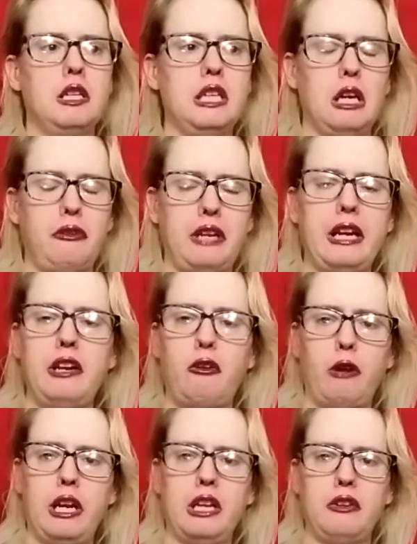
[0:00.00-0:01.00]
yeah, San
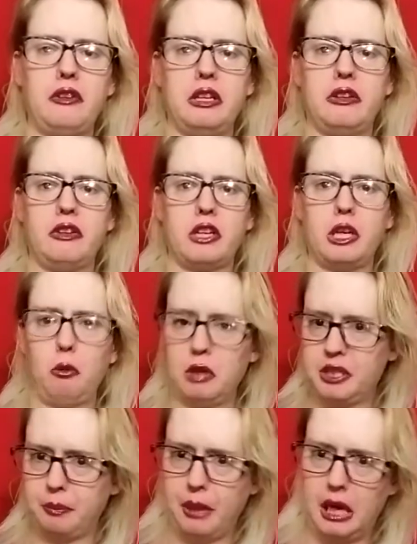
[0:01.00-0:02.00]
Andreas is a good
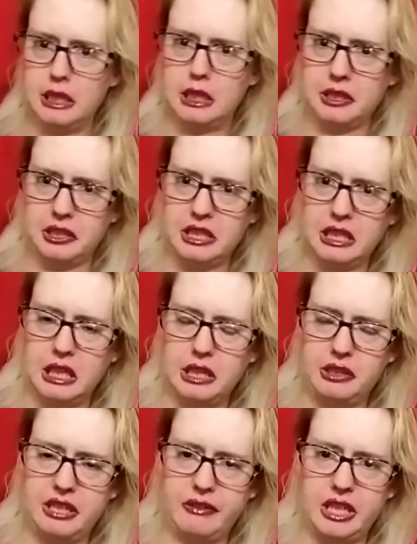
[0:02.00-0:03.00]
one to buy on the, uh,
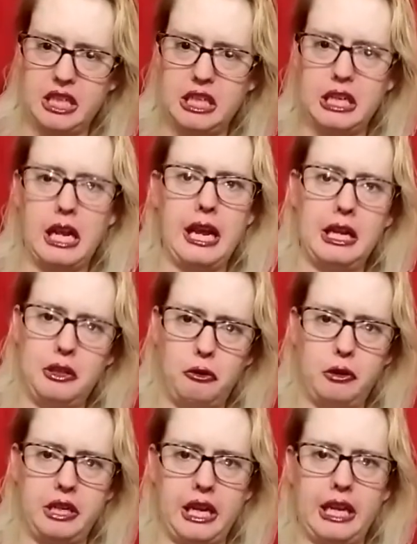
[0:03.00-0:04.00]
DVD and
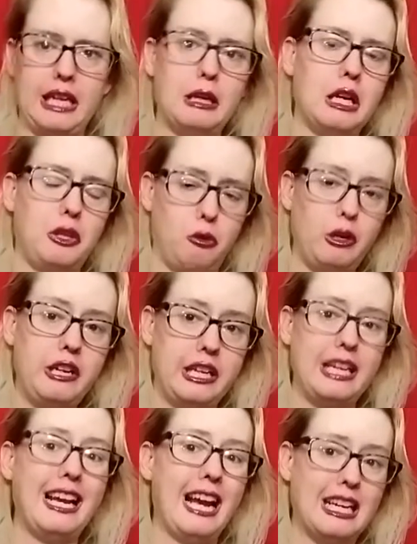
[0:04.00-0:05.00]
3D and
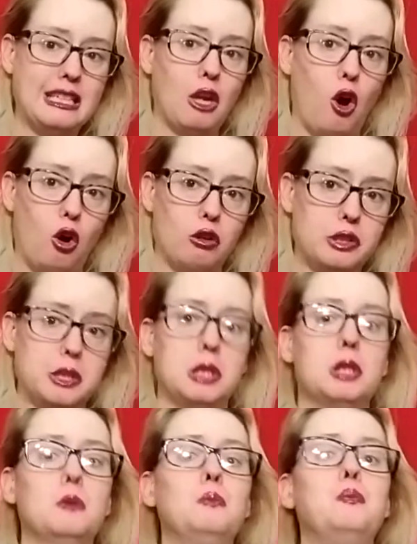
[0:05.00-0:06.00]
3D and
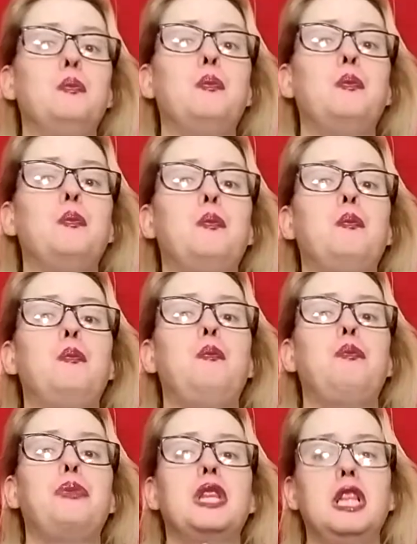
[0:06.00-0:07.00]
also
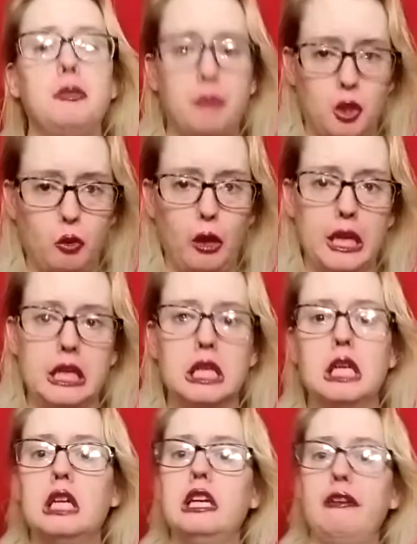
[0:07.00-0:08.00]
Blu-ray.
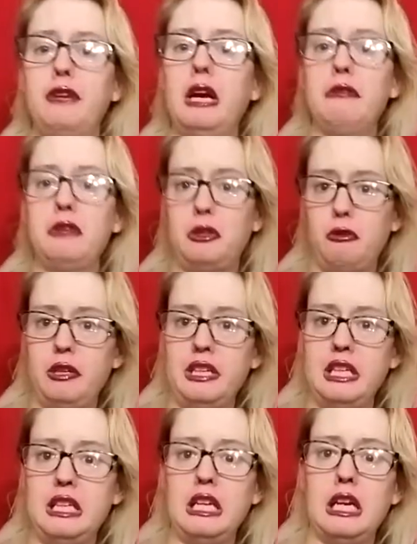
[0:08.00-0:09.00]
If you have a
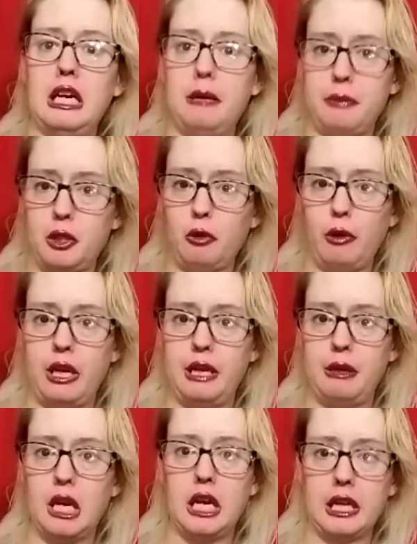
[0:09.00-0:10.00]
3D uh,
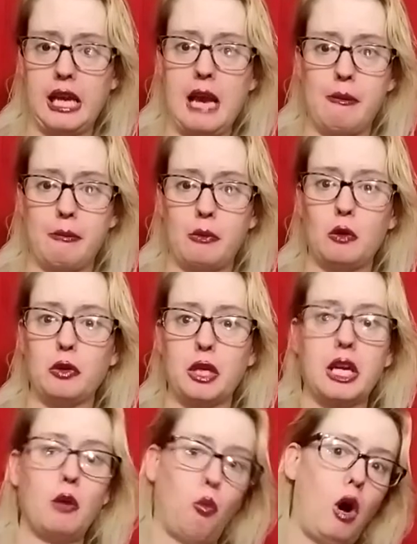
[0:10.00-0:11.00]
Blu-ray uh, capable, you
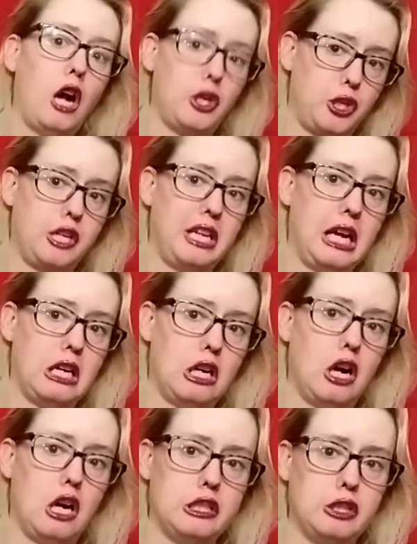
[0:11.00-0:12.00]
can watch that
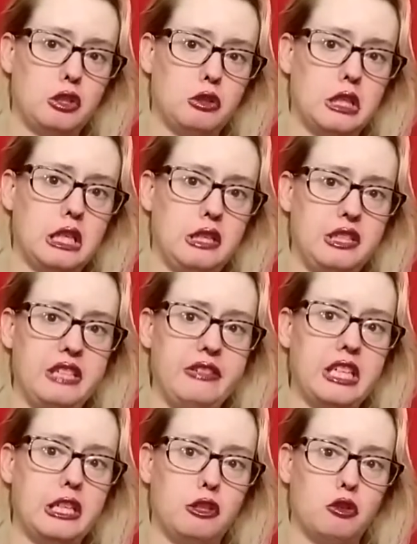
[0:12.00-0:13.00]
on your uh,
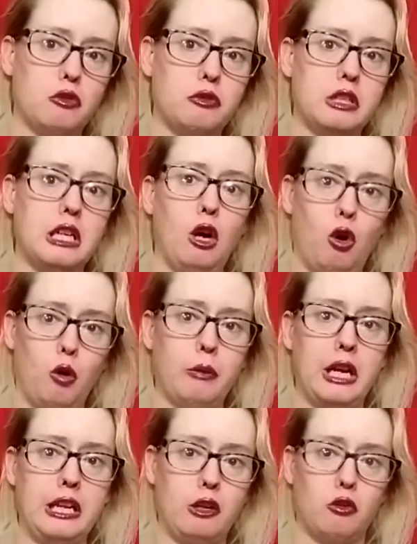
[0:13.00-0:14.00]
TV at your own home
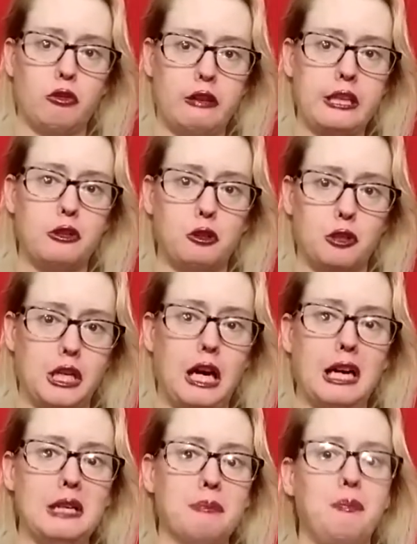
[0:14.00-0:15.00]
at your own leisure
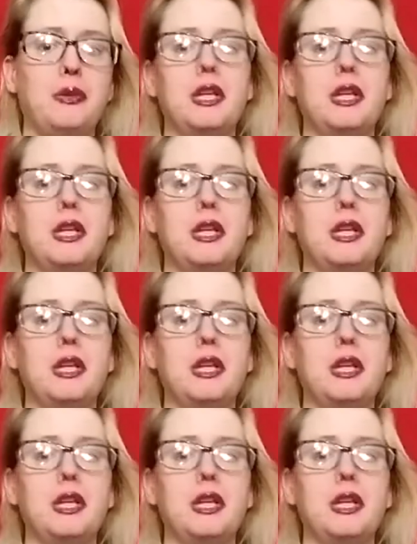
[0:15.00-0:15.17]
time.